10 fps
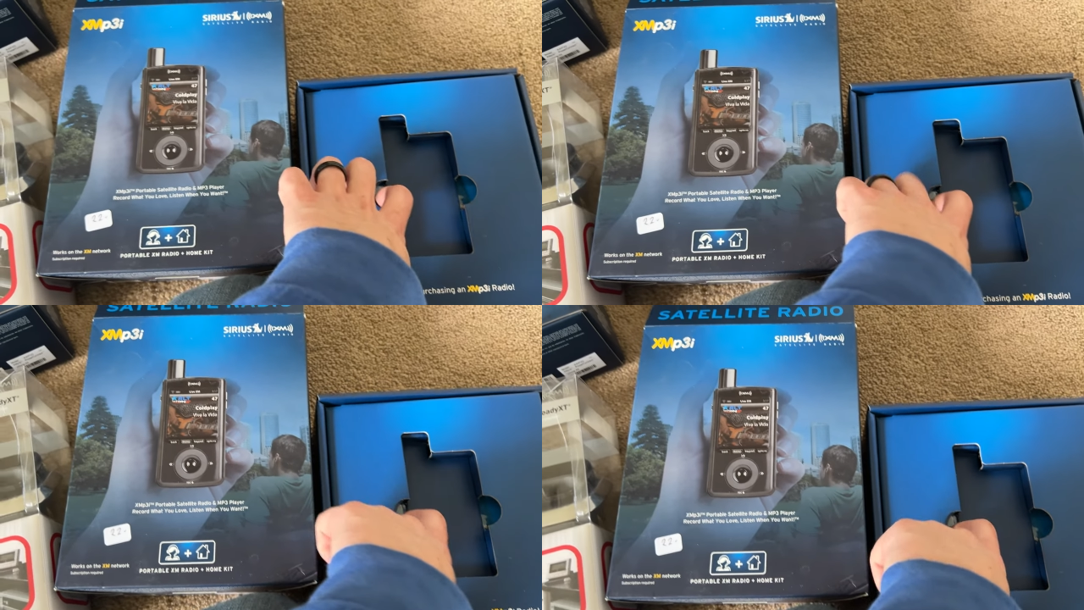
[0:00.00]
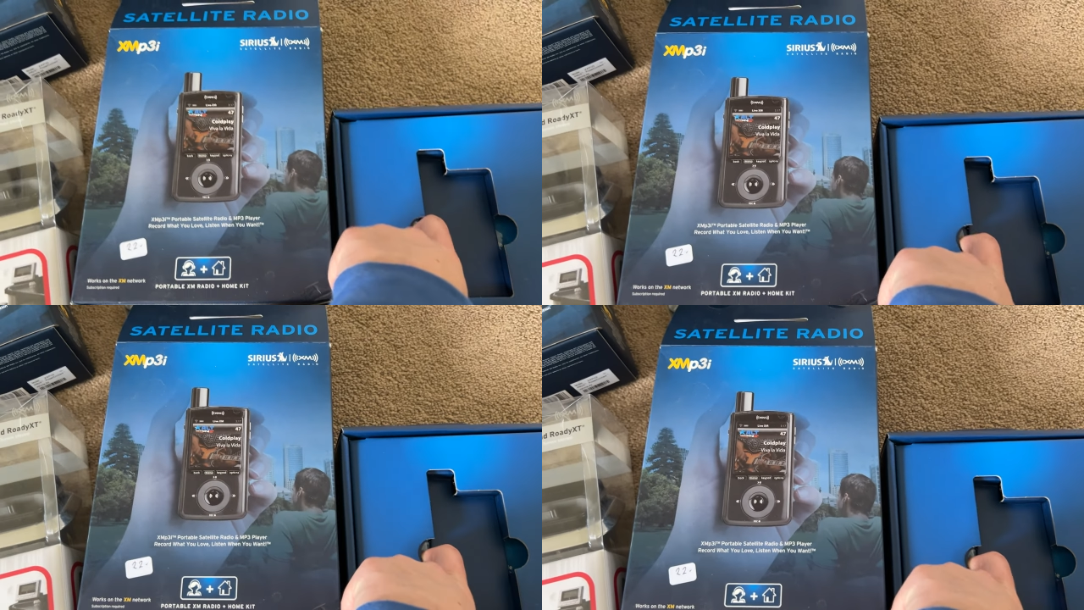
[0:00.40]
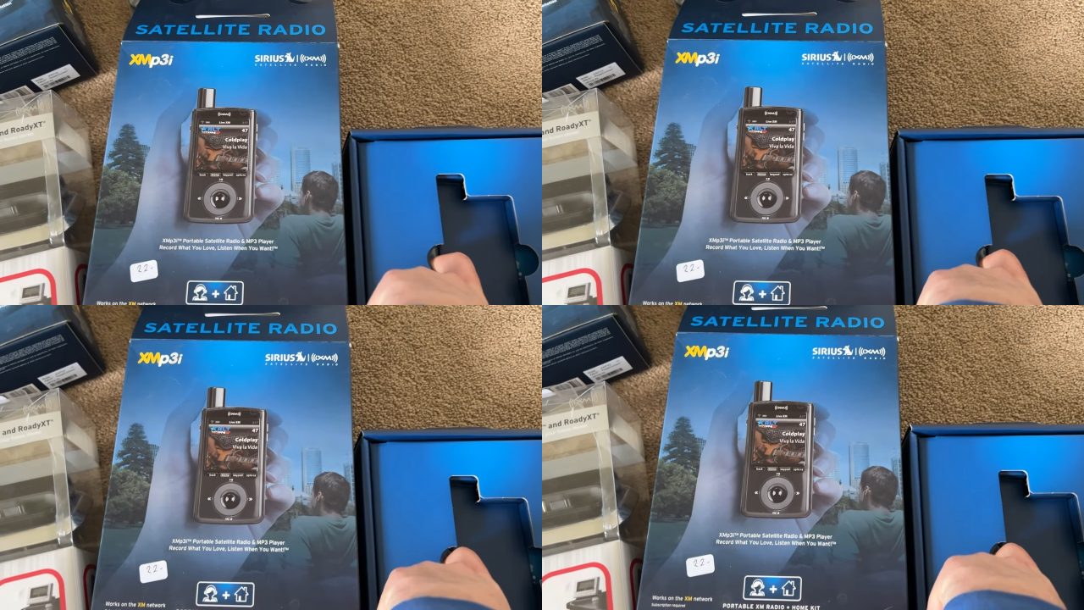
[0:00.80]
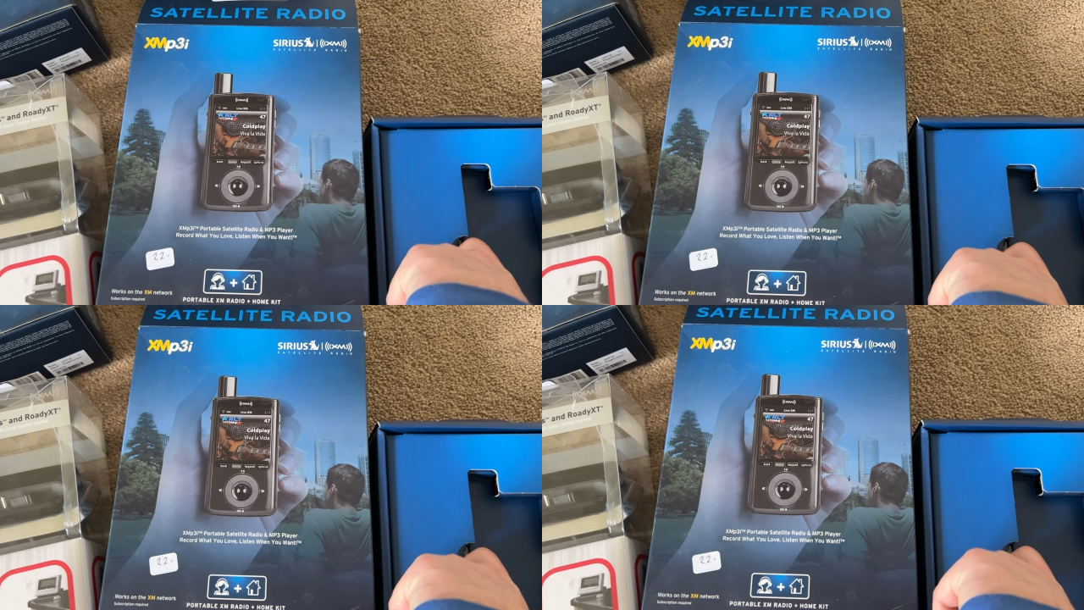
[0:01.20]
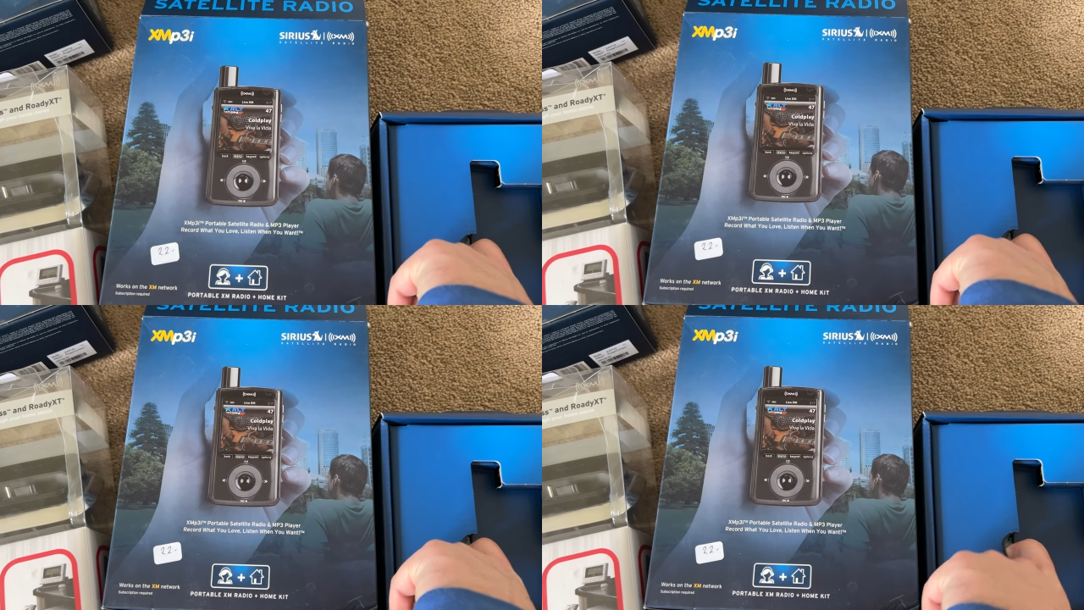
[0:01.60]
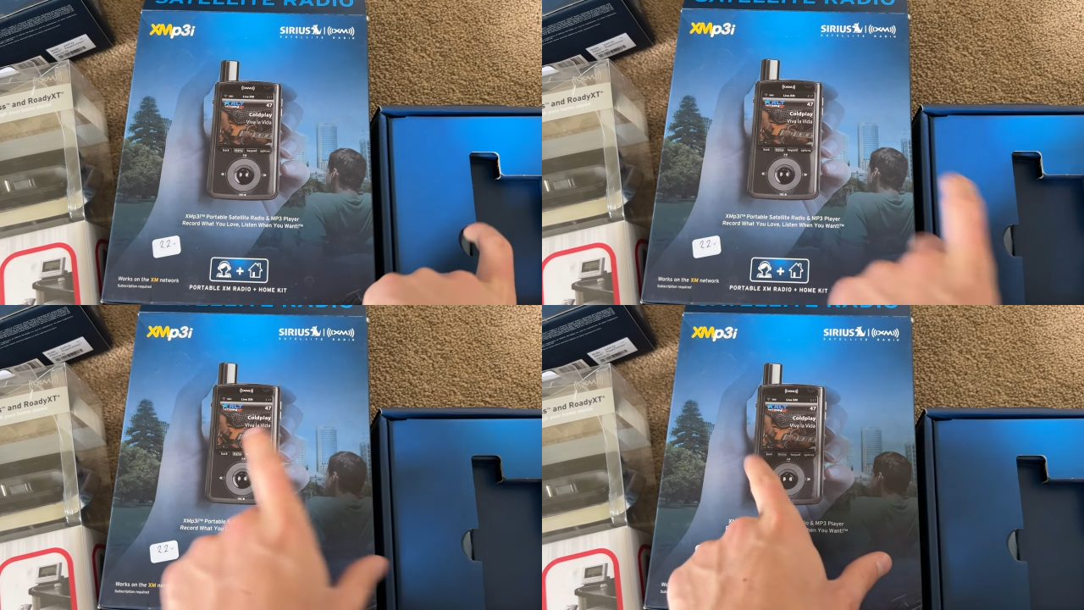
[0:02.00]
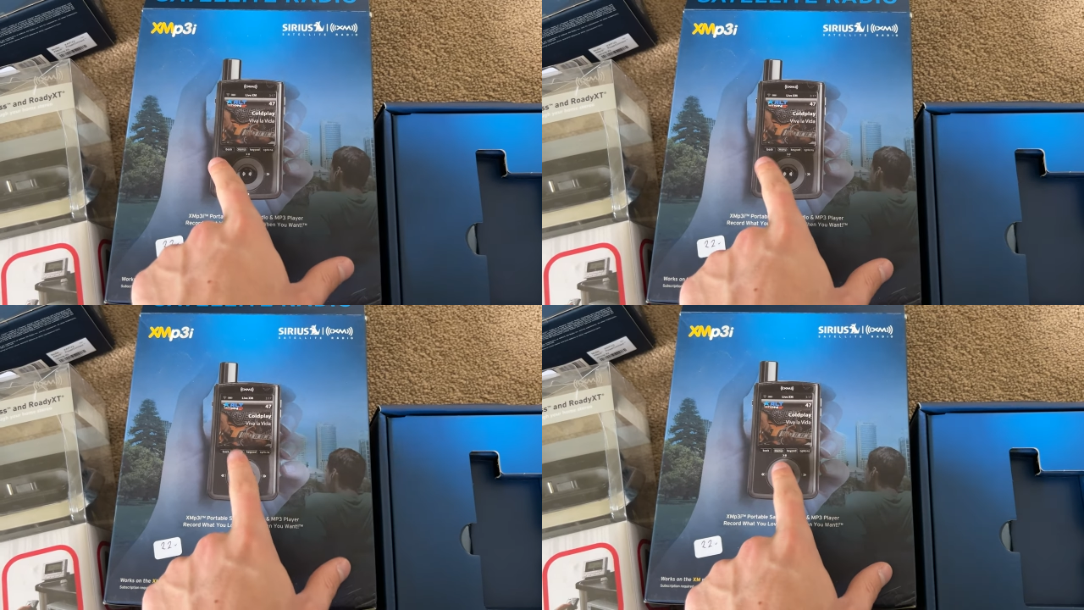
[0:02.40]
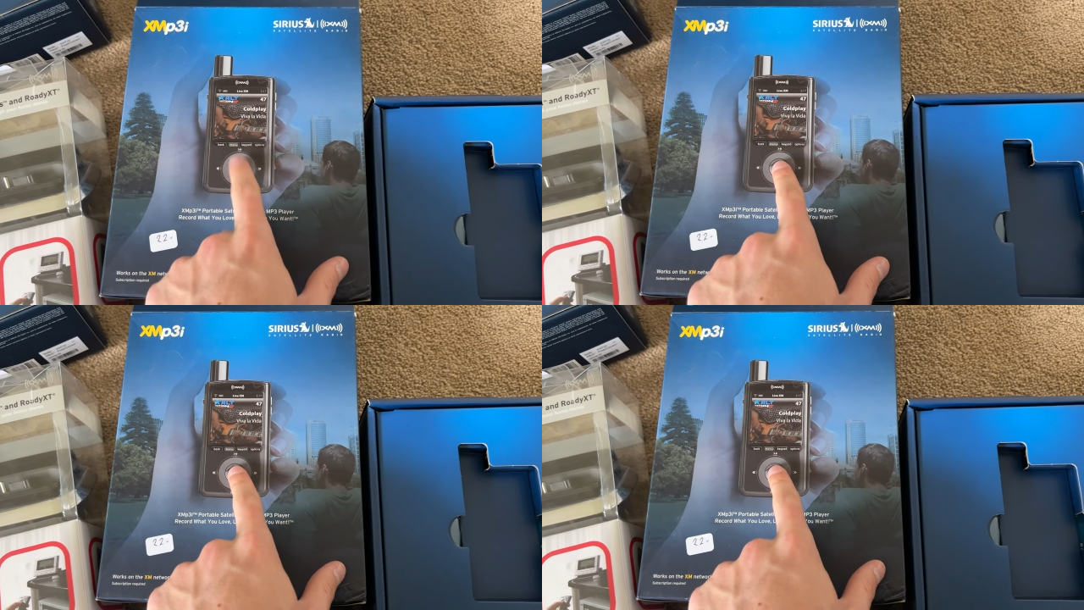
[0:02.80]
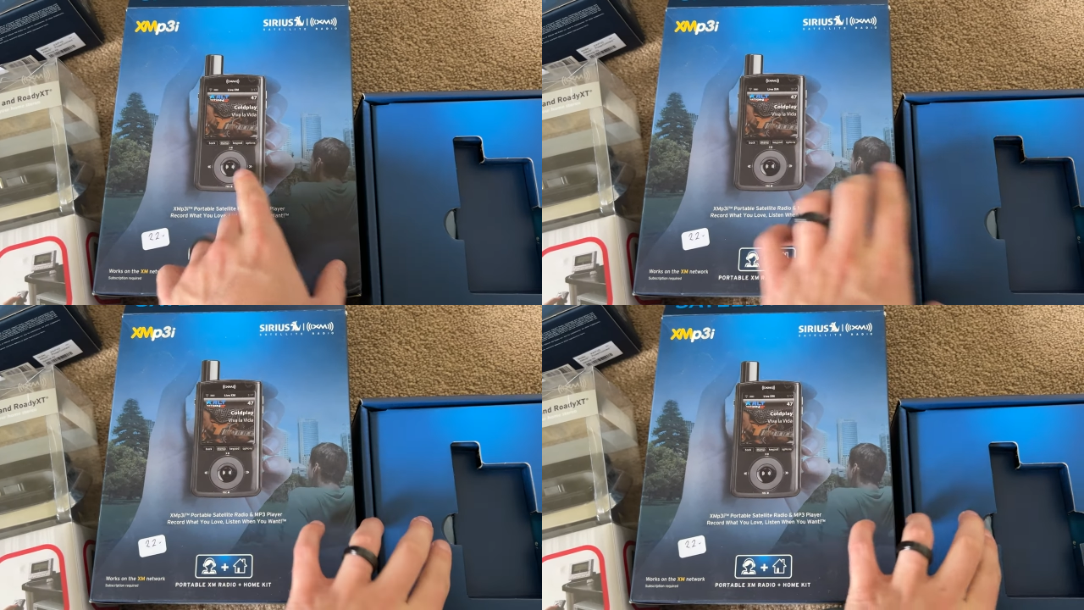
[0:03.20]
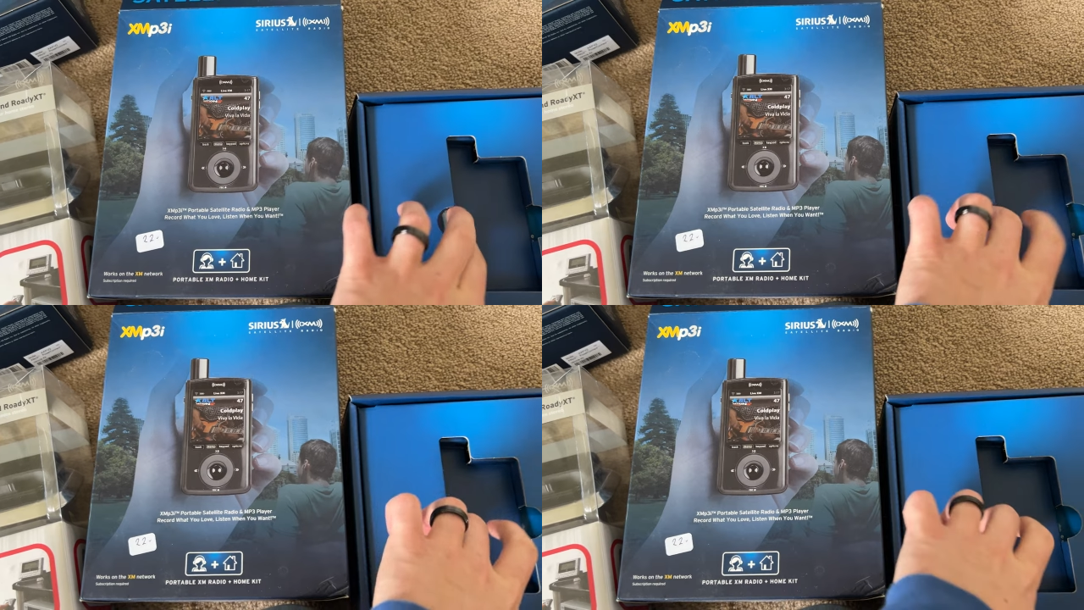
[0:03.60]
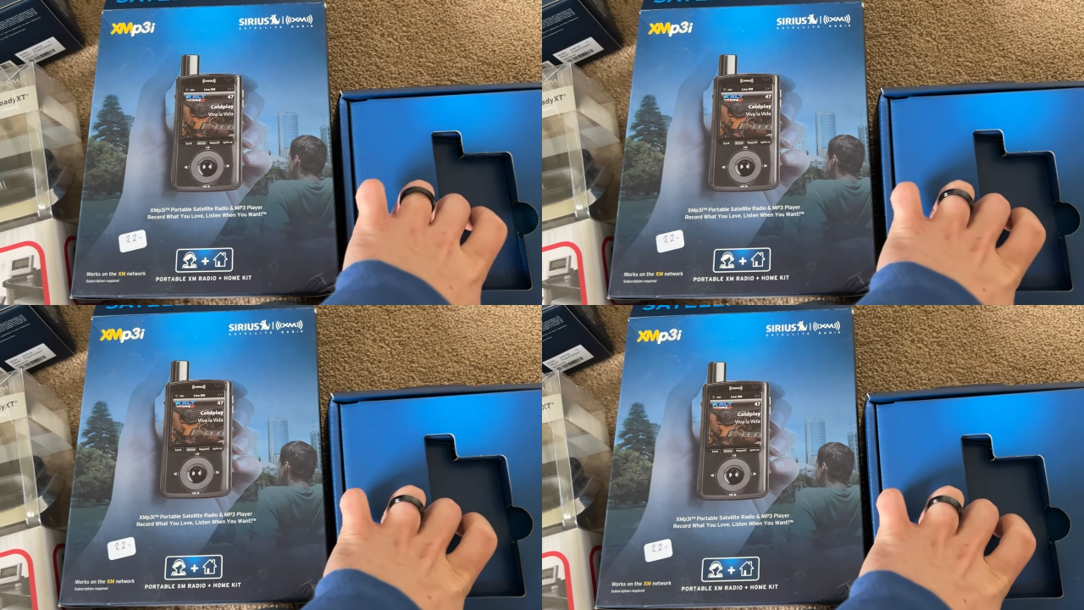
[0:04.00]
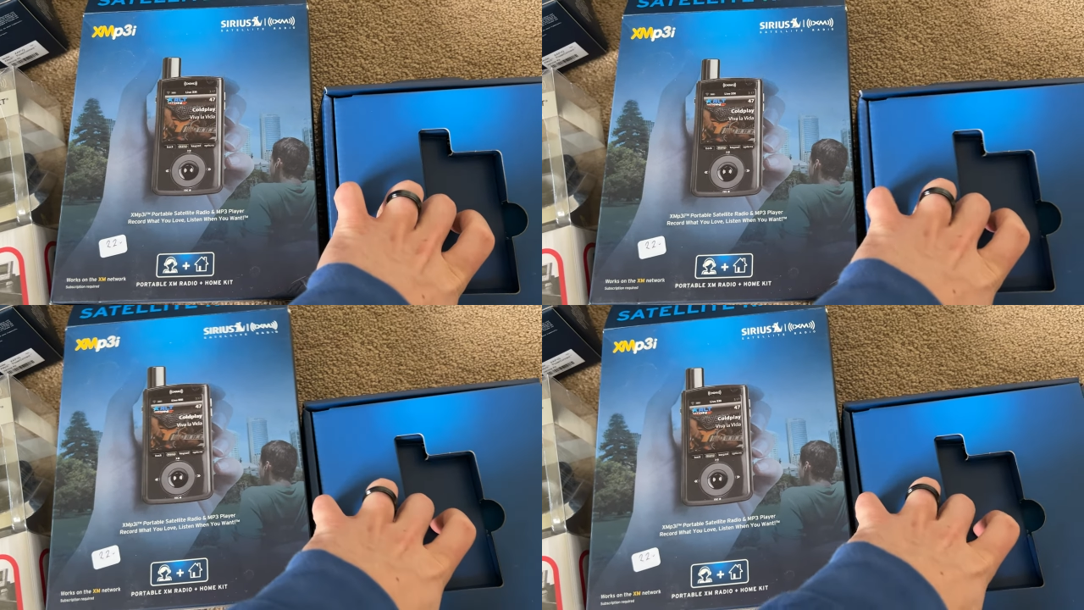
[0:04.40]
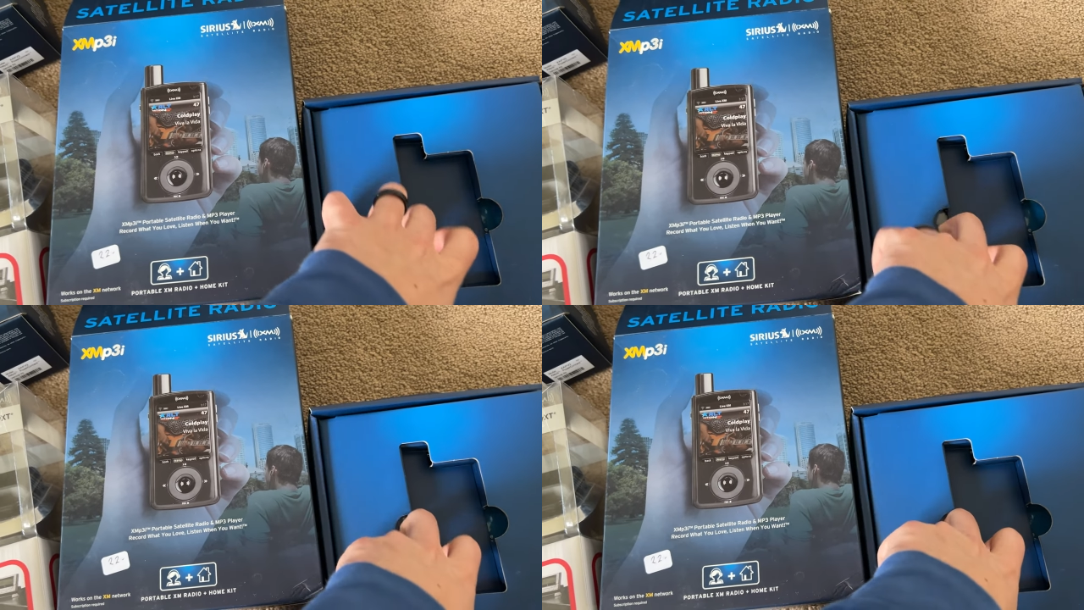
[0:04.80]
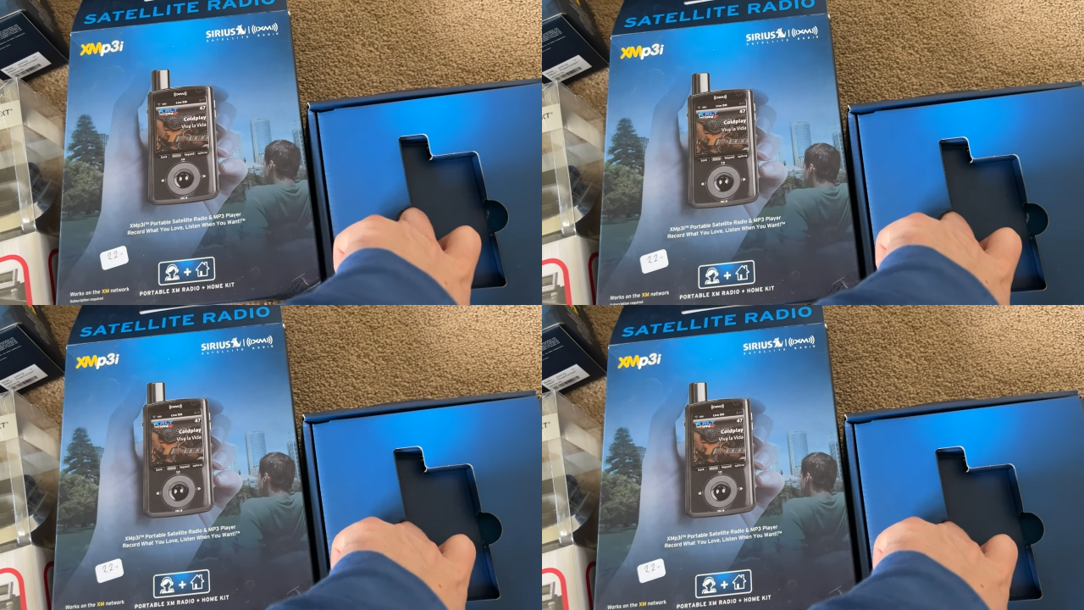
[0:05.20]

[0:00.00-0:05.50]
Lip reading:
Nobody's mouth can be seen.